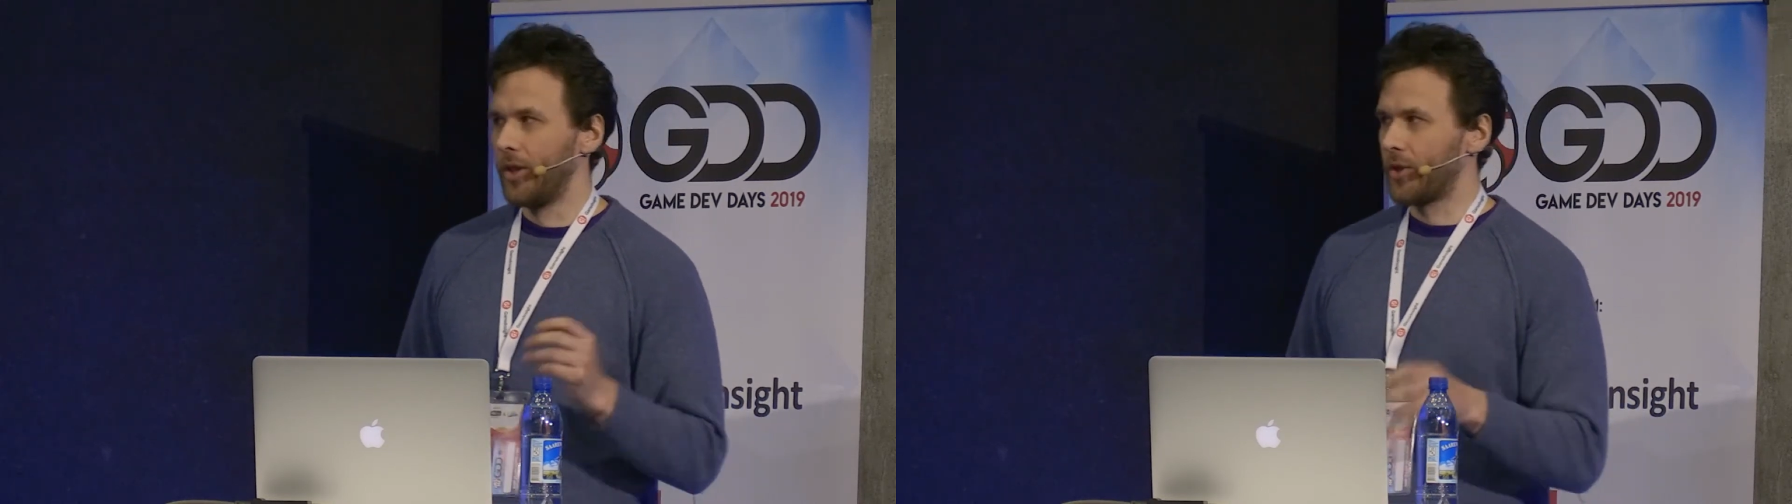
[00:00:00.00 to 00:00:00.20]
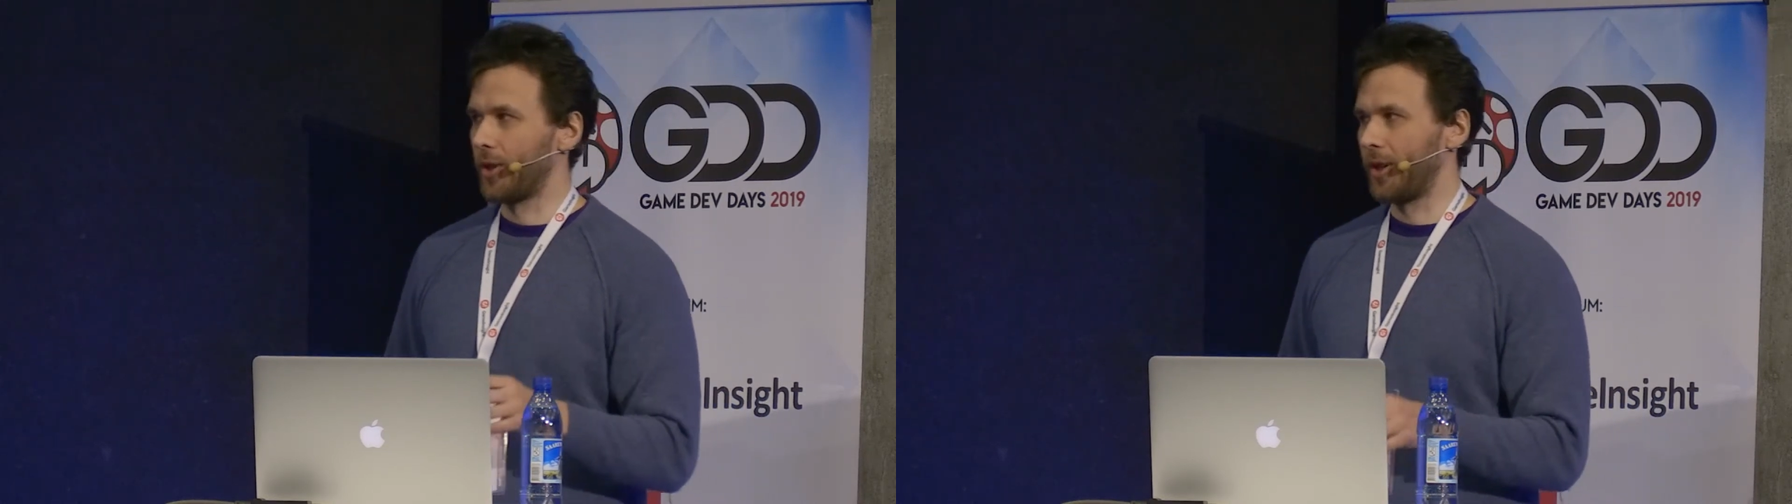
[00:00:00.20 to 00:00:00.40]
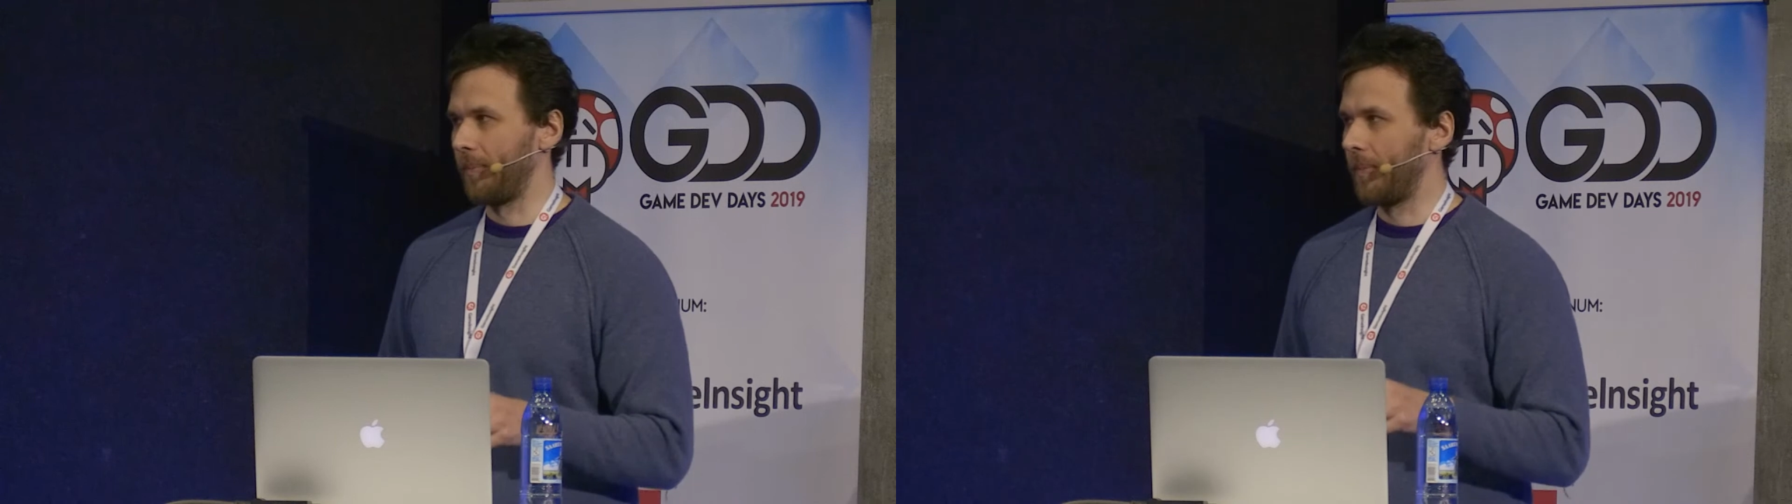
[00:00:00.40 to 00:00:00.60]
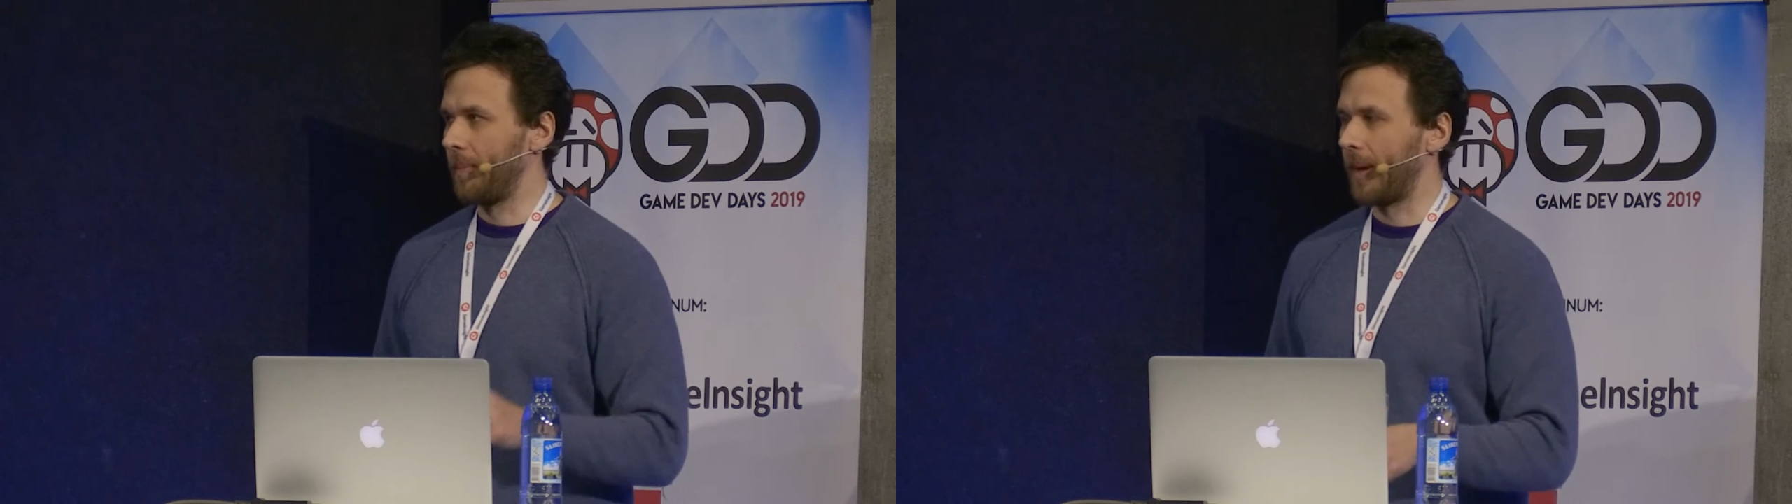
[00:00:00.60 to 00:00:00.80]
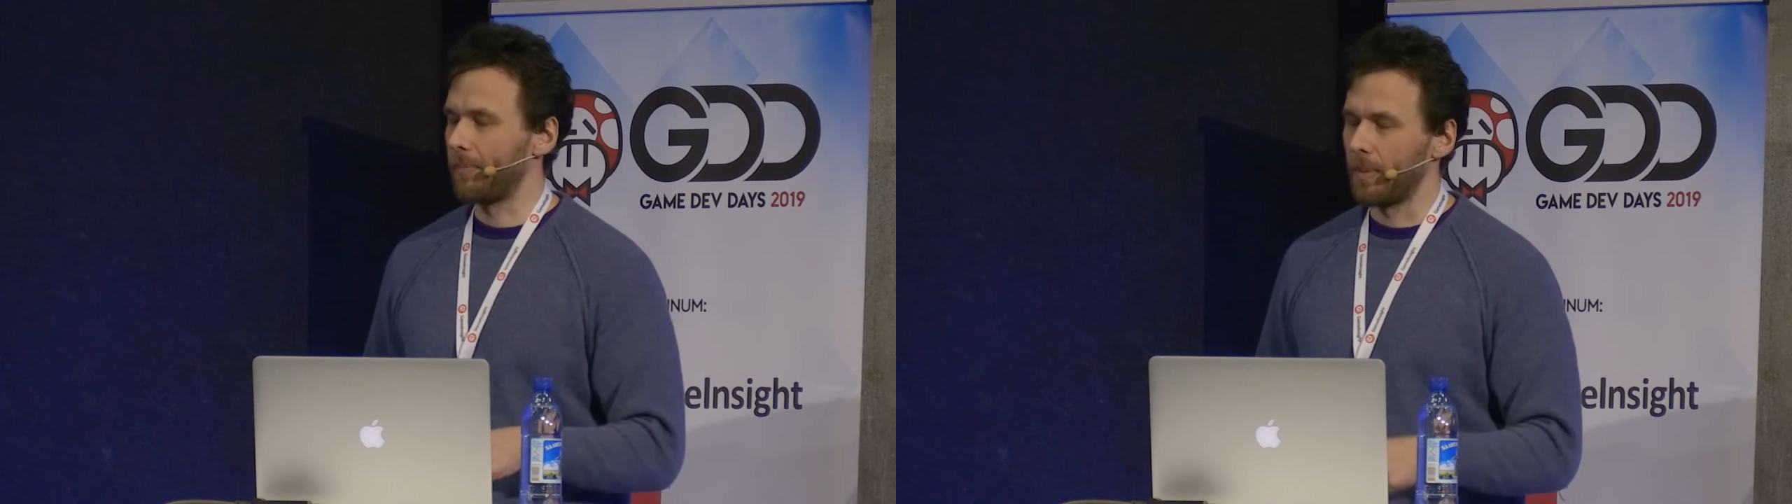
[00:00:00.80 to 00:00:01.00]
Sure,
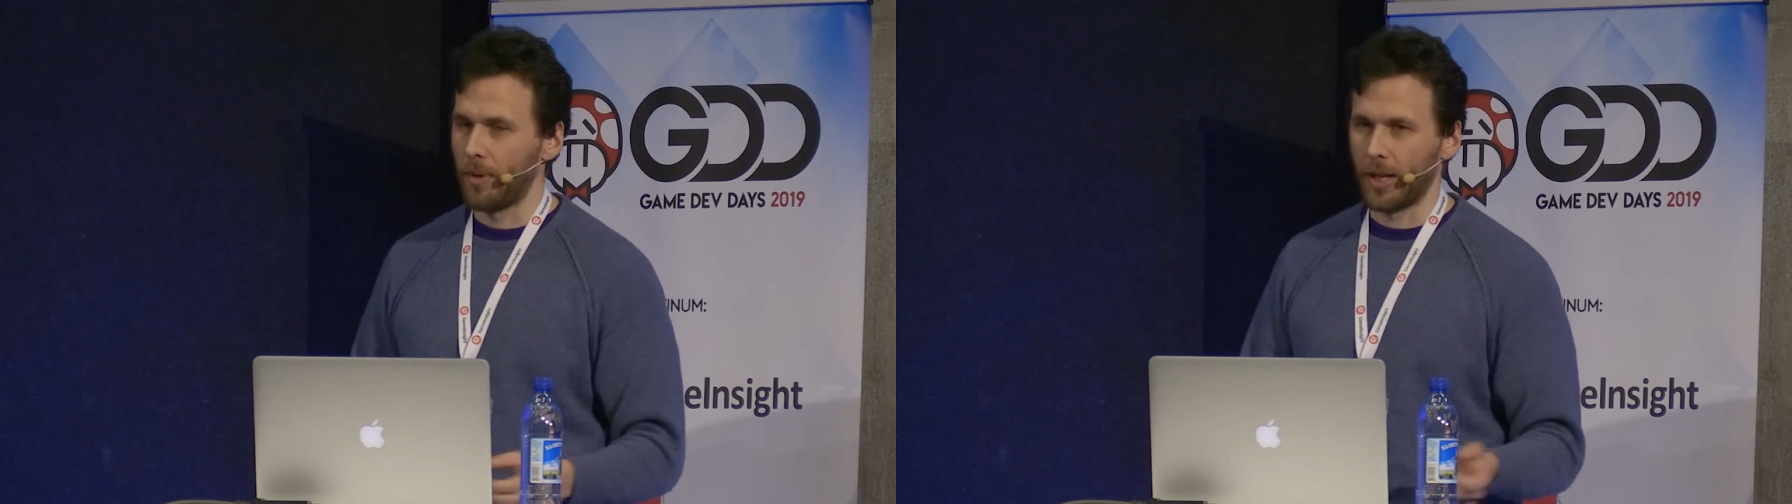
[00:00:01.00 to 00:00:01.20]
there might be